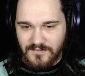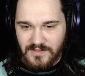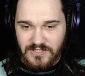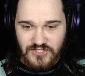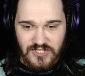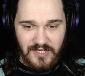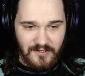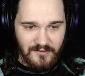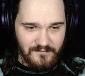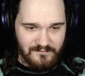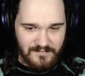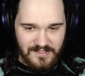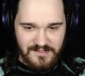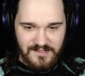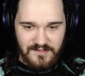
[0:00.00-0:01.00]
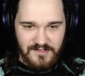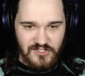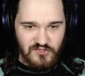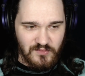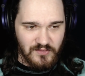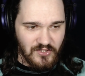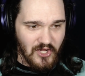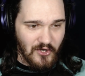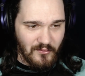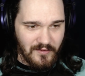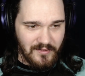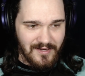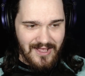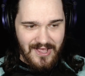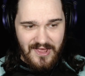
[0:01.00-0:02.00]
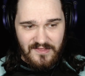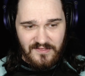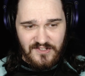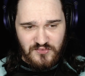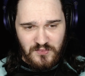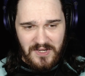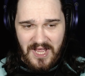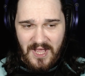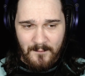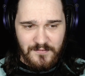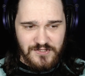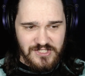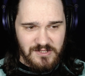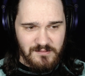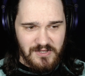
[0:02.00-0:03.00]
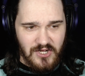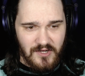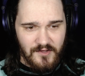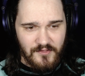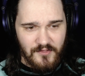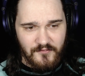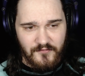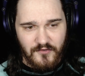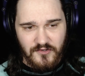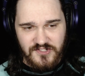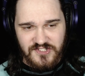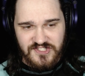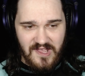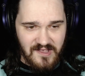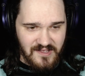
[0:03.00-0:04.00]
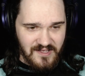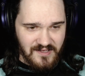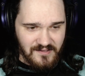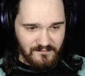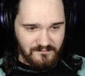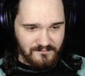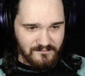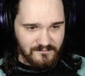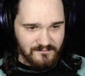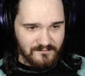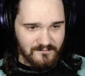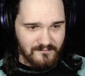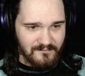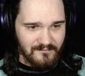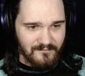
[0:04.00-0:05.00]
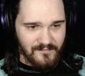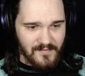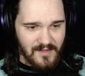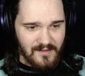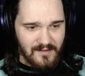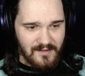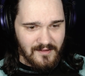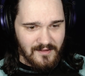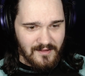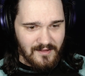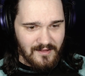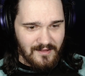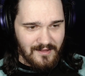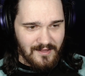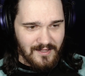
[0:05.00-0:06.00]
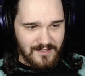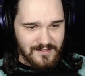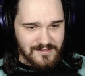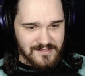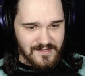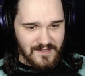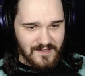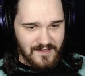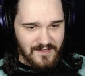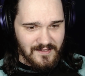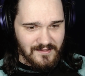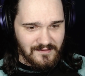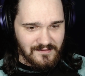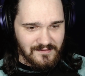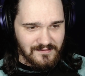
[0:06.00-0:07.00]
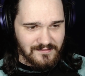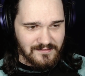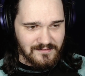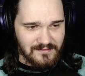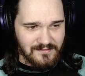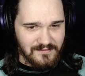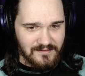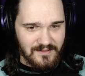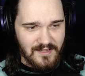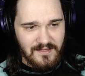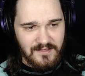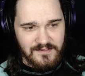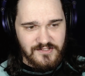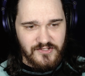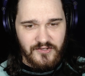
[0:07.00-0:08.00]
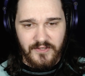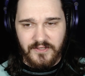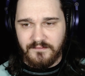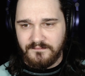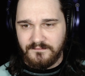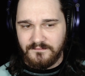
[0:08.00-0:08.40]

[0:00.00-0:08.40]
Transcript: So let's get this one going. This one happens to be called The Forsaking. And uh, yeah, let's do it.